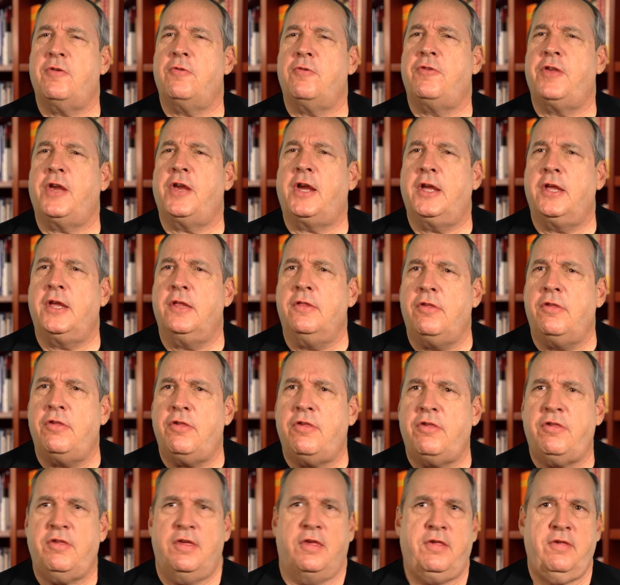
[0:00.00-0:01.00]
There's a
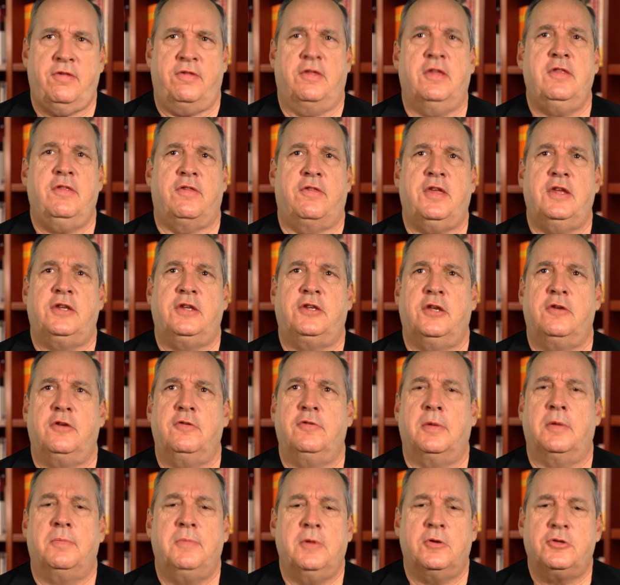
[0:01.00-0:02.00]
consistency to
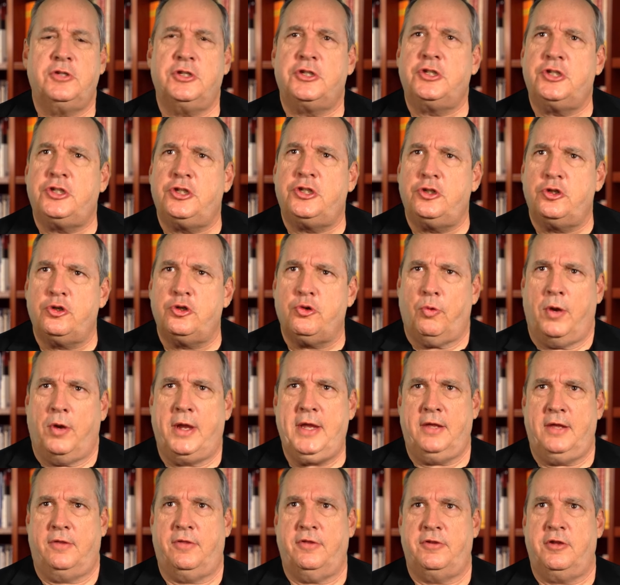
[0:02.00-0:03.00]
them. There's a
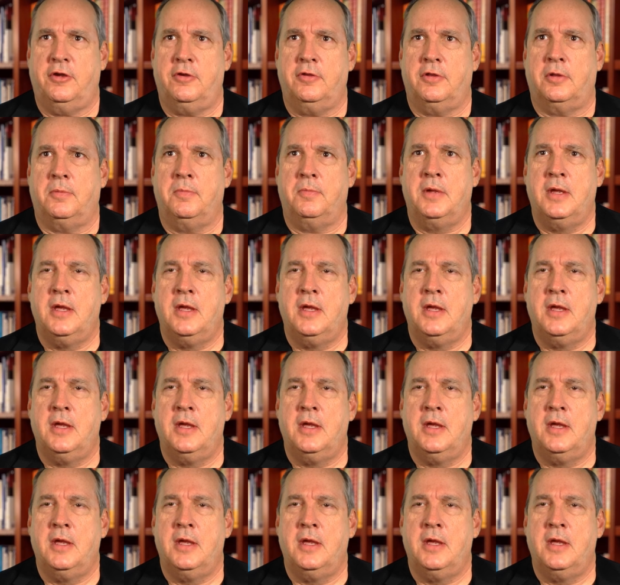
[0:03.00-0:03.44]
strength to them.